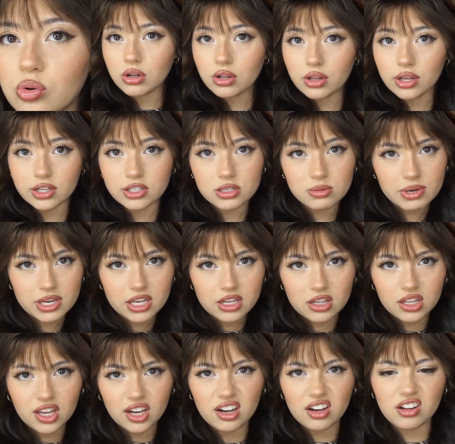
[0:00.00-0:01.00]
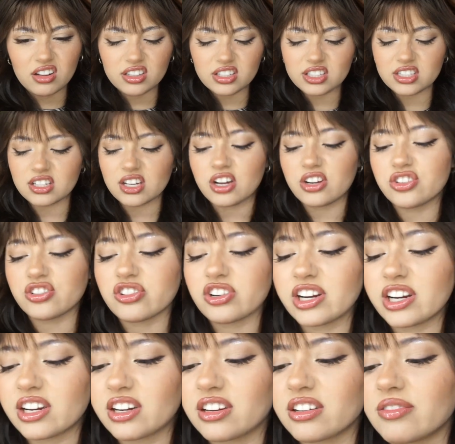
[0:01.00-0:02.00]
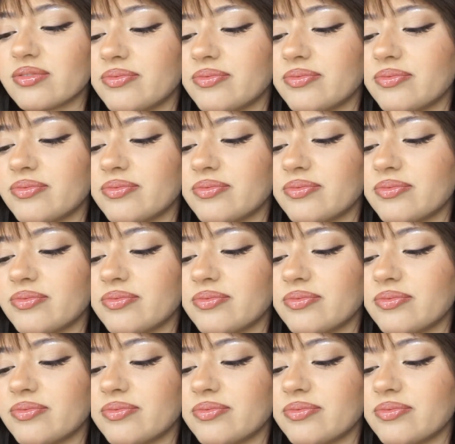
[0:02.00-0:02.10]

Like to make it like all exaggerated.